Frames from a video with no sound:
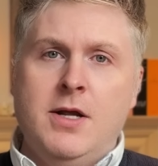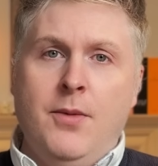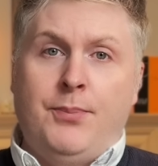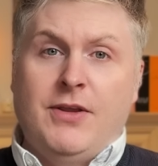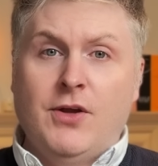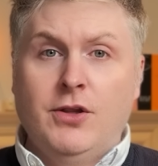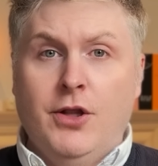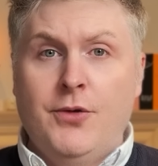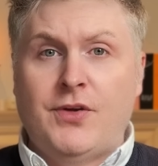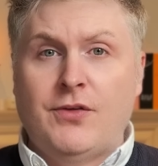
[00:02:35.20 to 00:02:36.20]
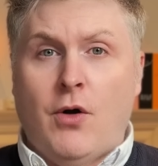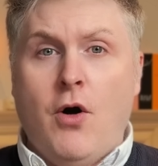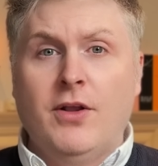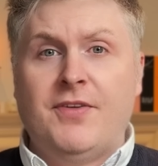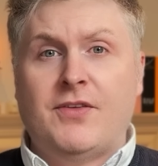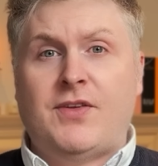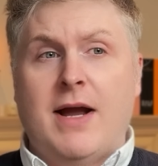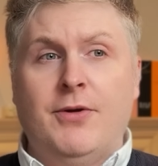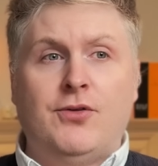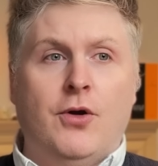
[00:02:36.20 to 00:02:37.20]
Britain loses all of its
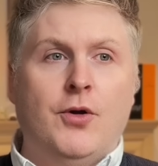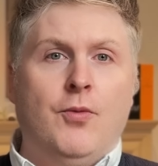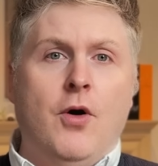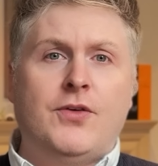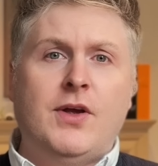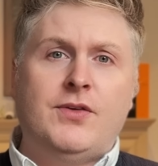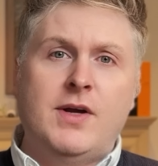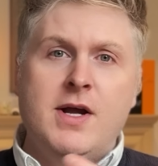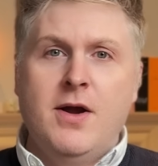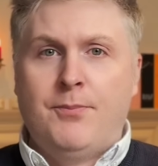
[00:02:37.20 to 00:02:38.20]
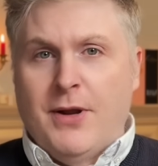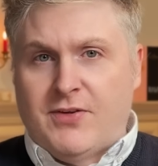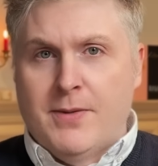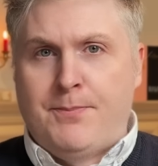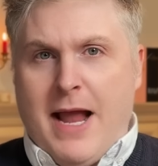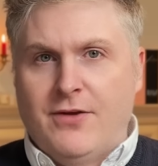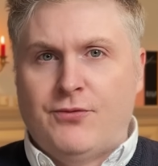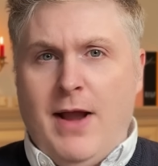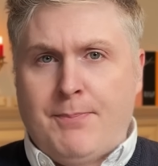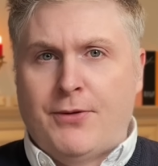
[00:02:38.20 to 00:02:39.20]
territorial waters, Britain pays
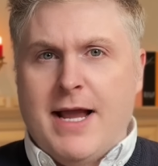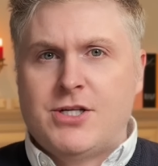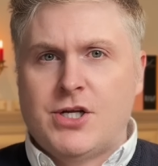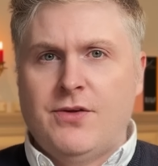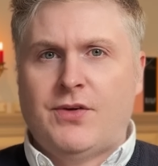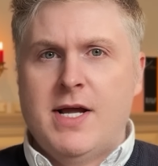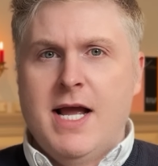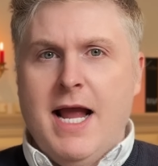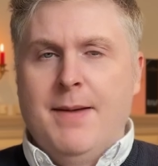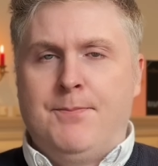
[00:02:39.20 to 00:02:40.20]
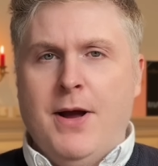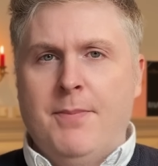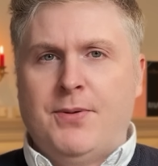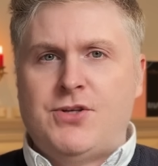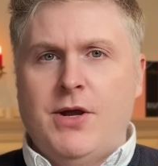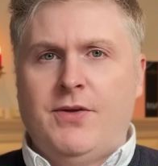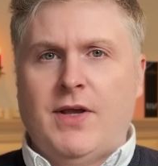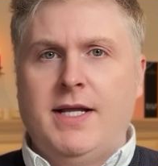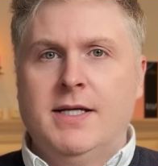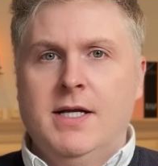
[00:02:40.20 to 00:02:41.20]
reparations in
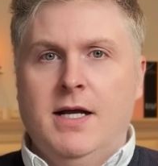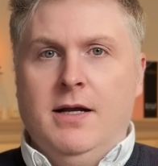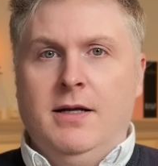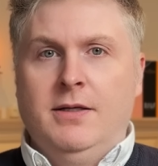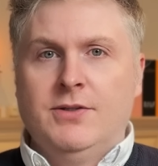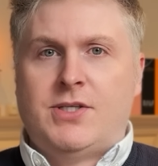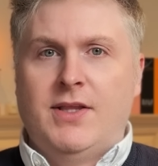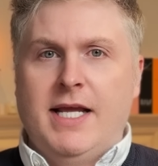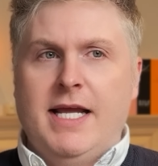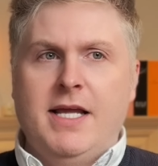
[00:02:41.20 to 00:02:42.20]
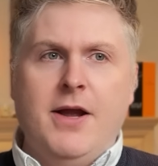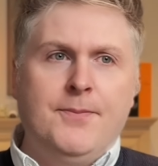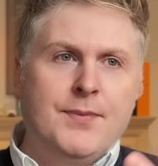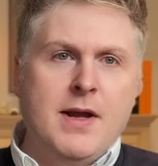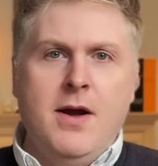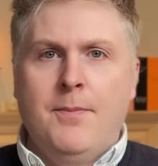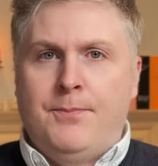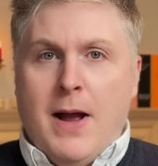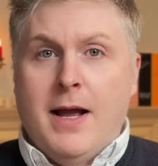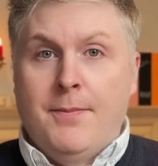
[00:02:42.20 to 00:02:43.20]
perpetuity to the EU,
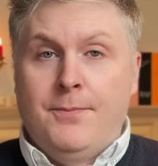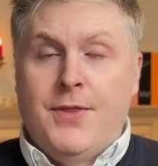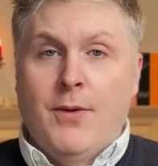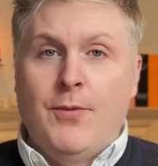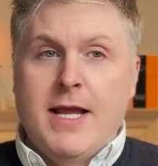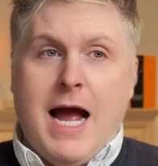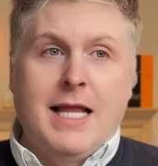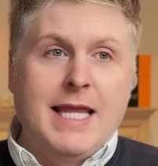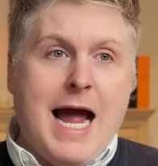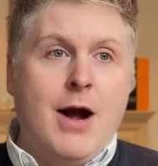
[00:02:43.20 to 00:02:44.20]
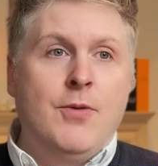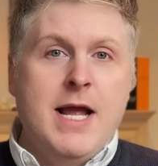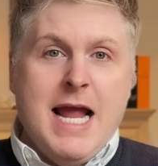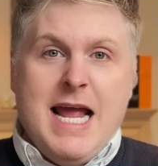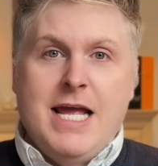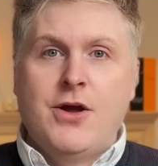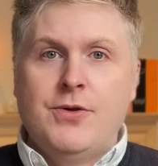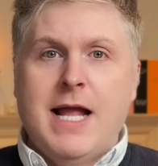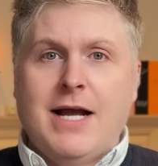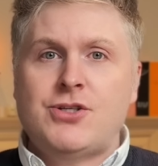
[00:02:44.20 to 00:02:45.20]
but that we allow EU
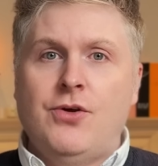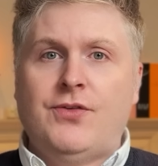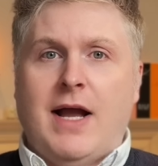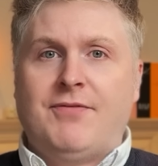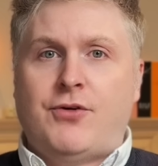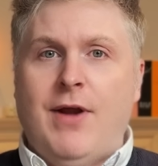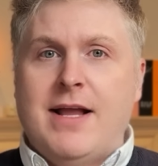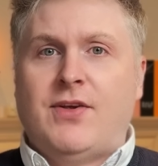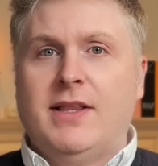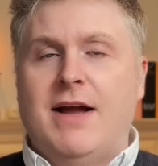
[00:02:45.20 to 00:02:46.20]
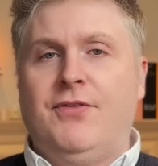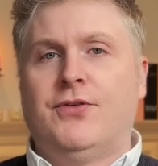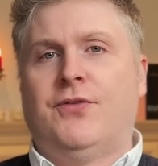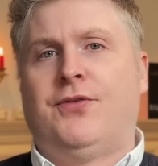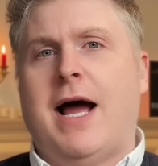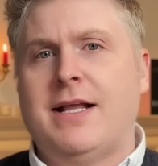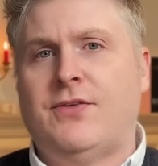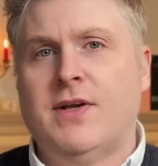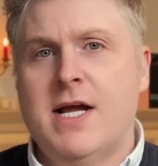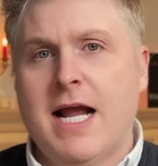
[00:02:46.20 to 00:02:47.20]
nationals to have greater levels of
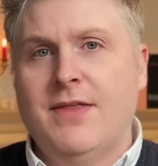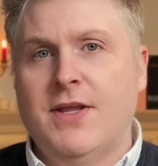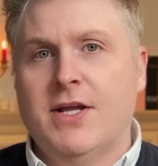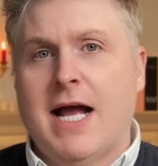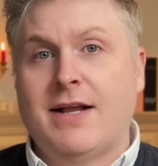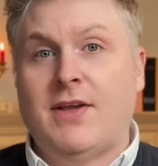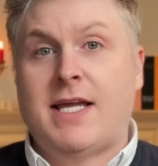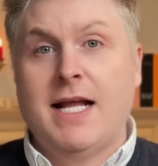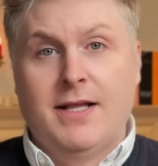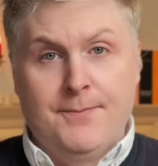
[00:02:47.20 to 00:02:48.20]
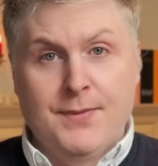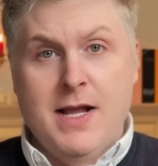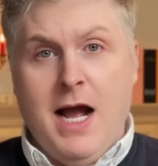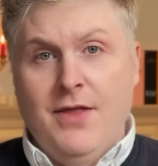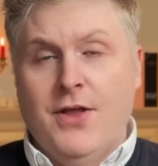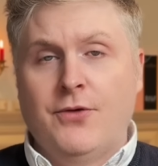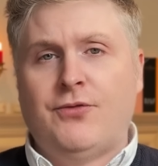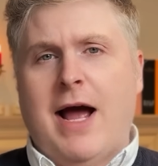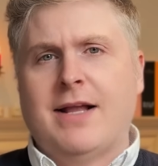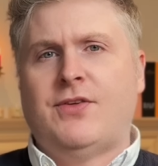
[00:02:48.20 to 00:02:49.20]
rights in the United Kingdom. And those
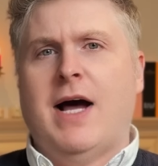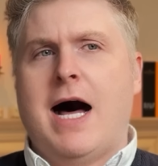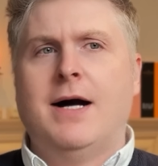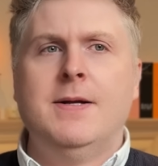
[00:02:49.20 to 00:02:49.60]
rights are